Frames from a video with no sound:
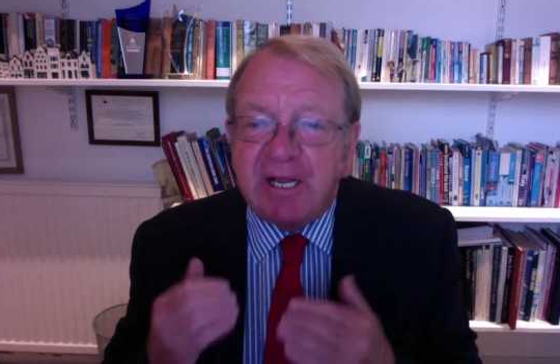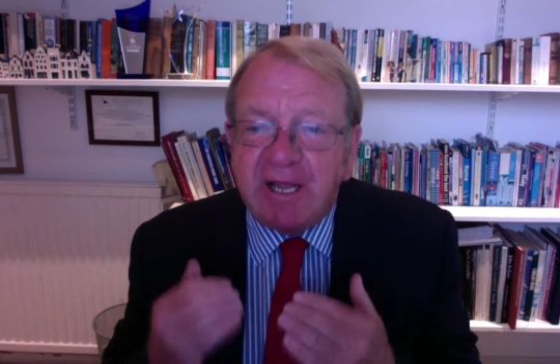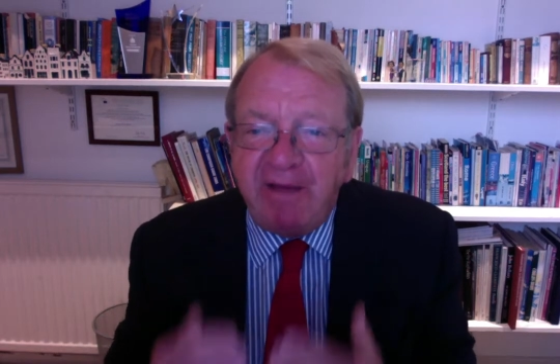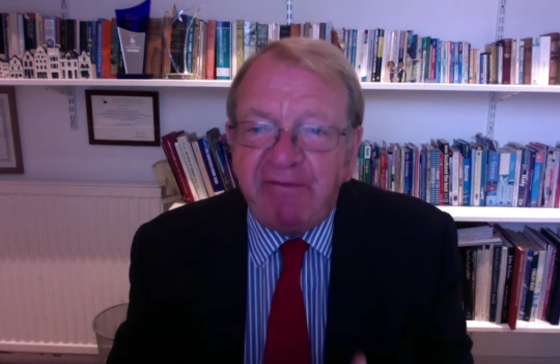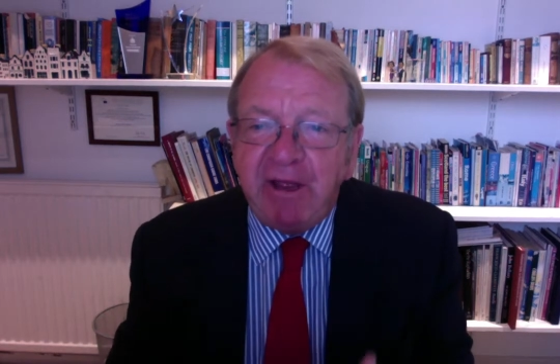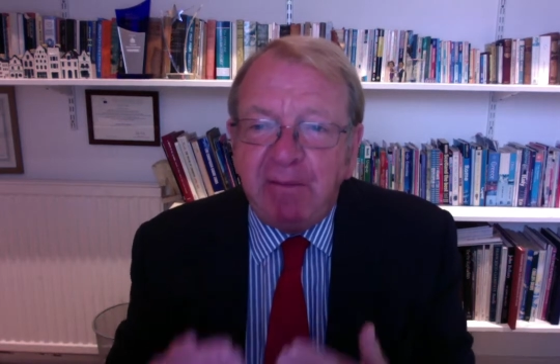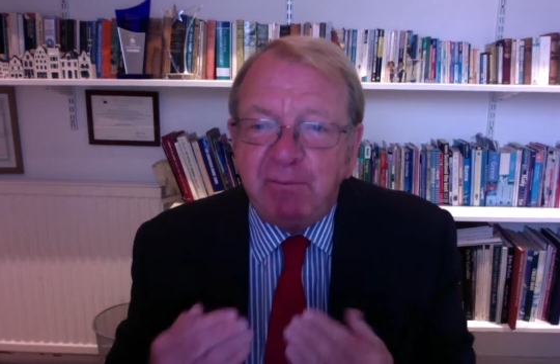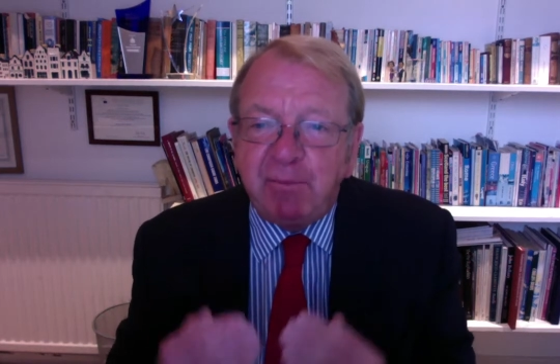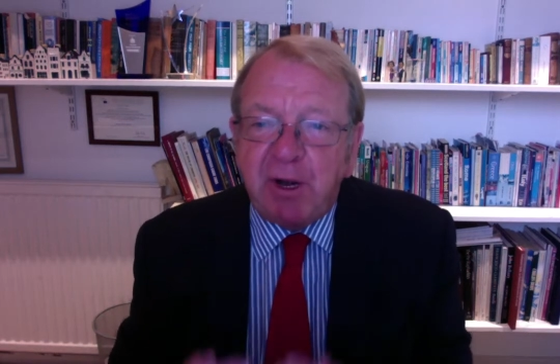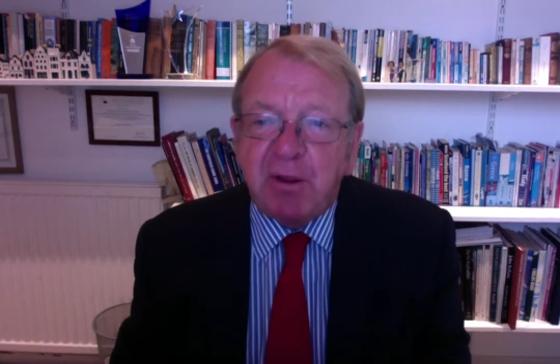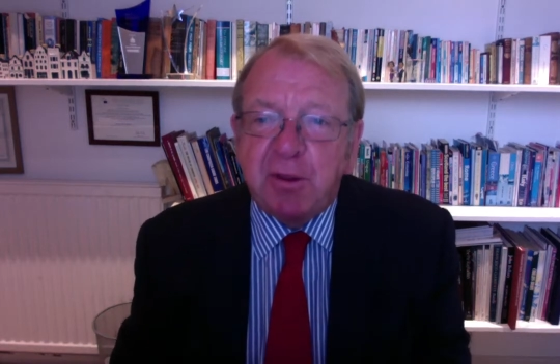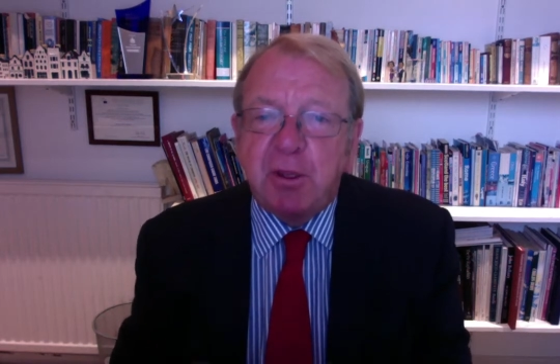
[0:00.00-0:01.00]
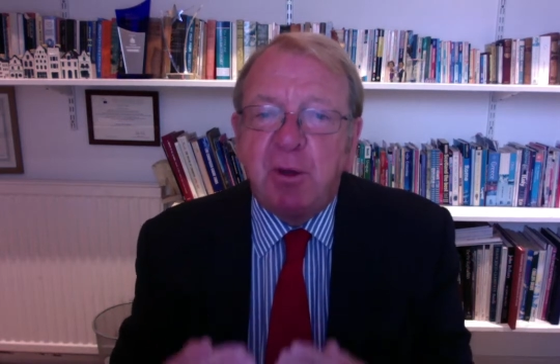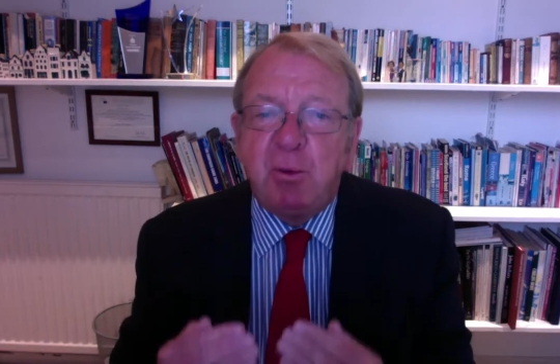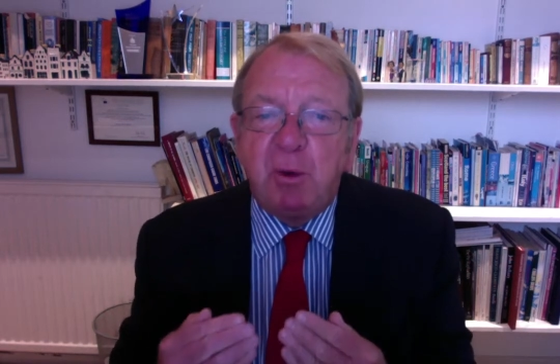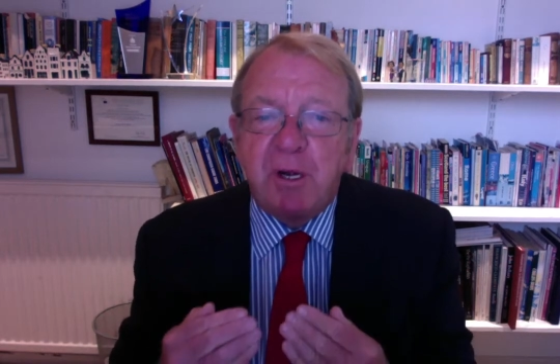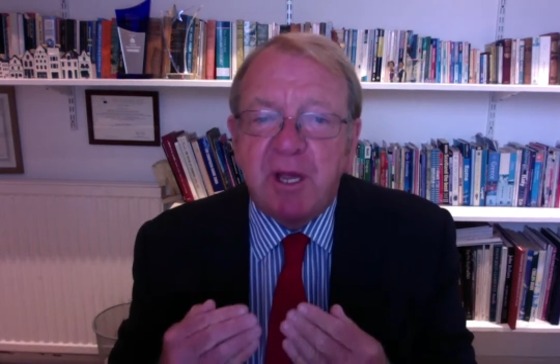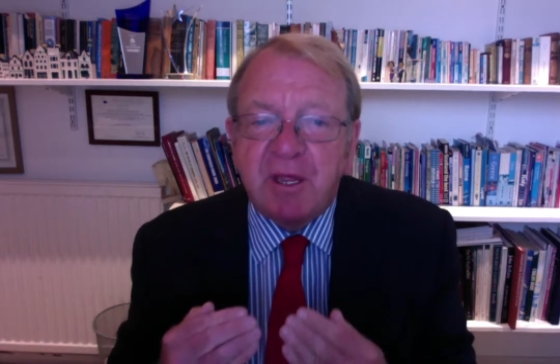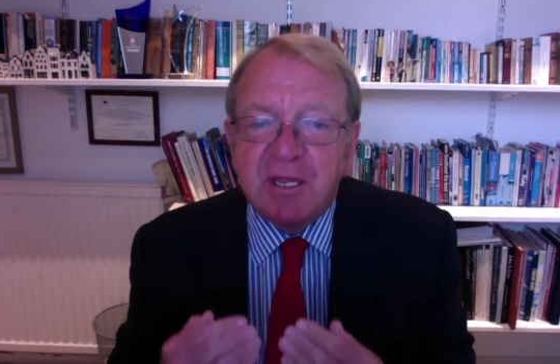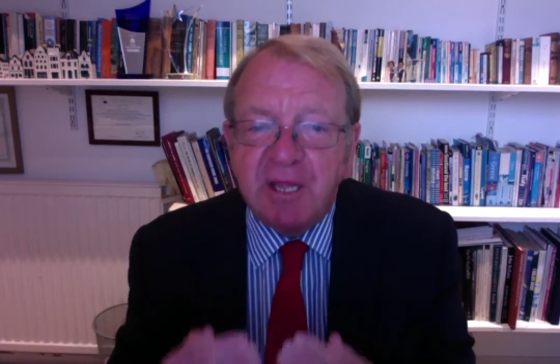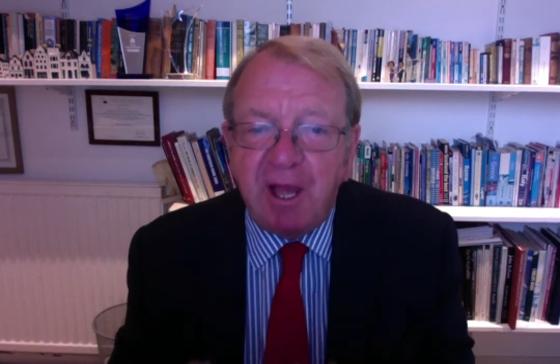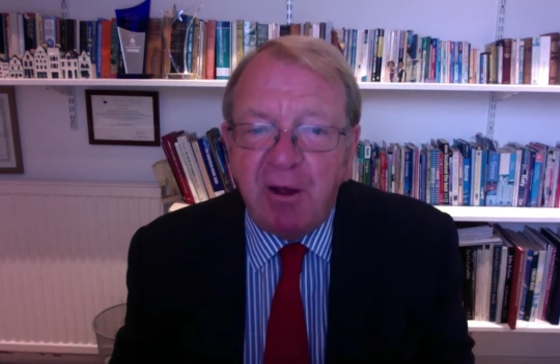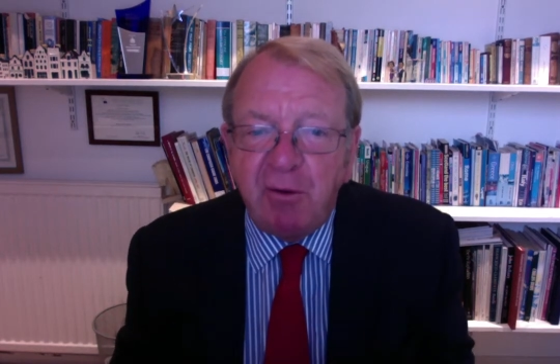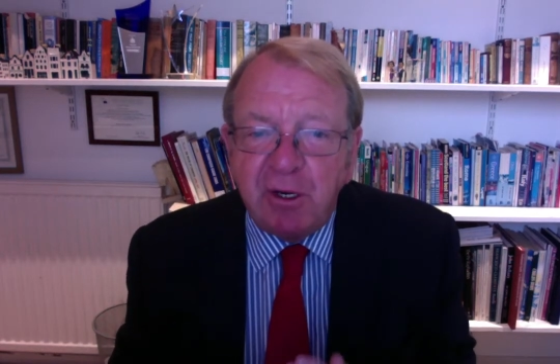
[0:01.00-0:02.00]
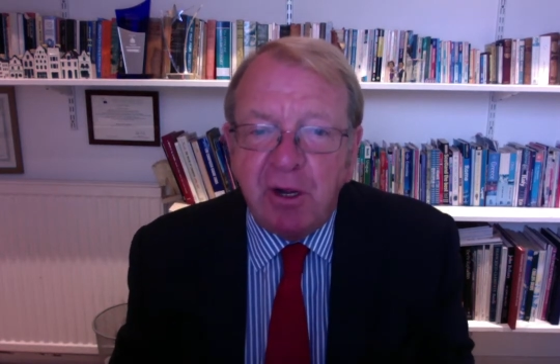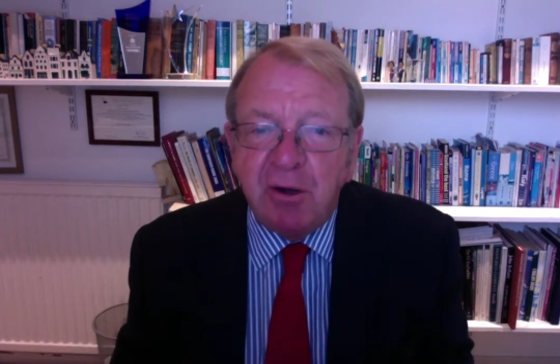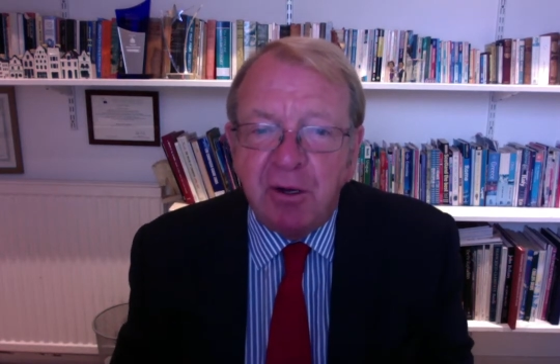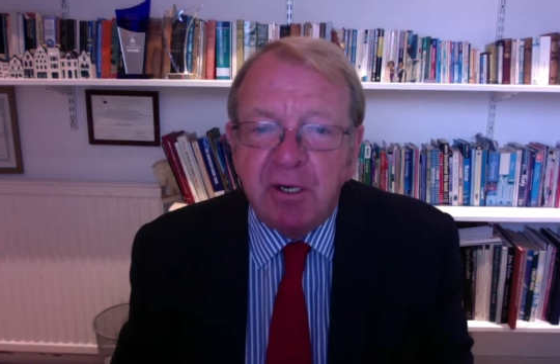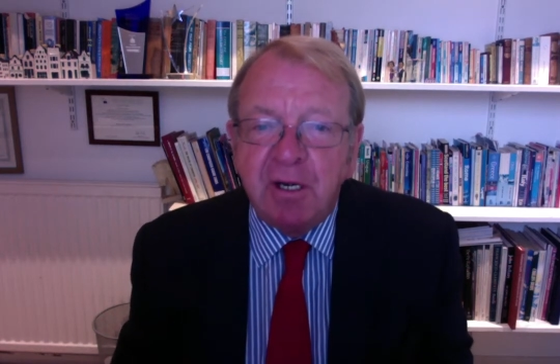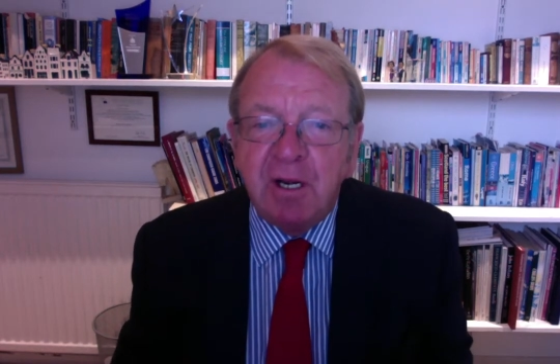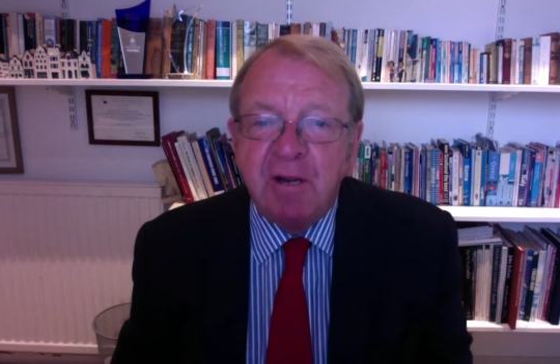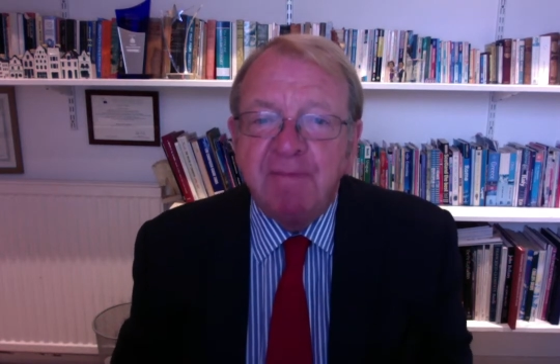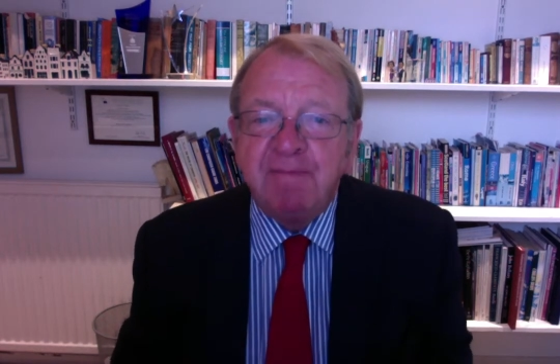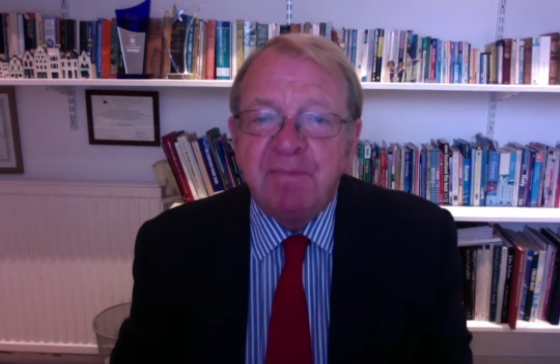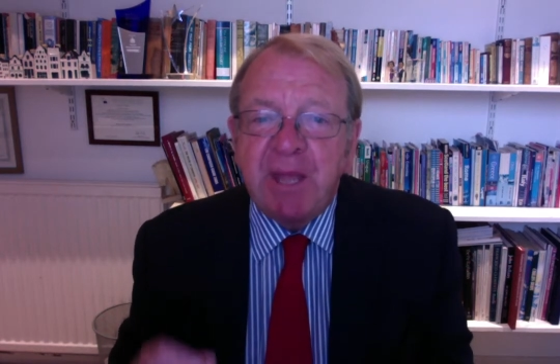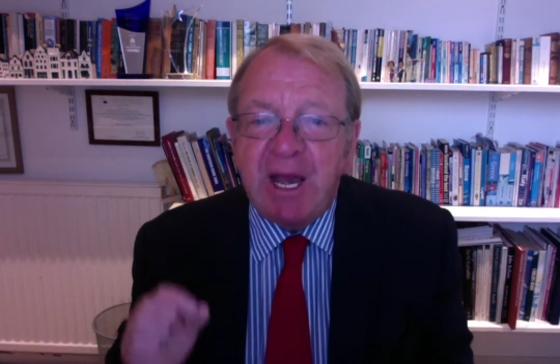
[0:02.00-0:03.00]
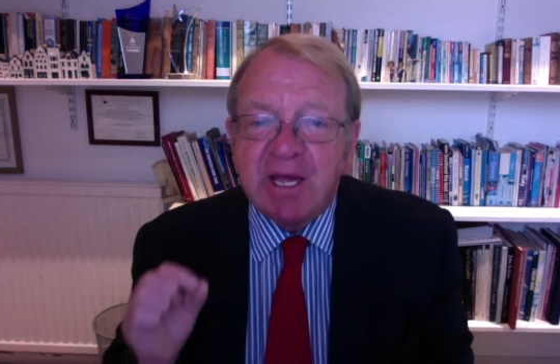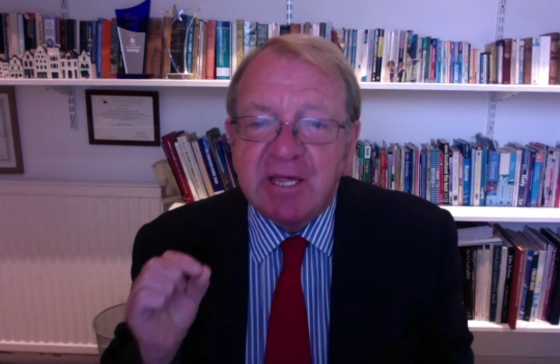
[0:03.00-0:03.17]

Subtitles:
giving birth to what is now known as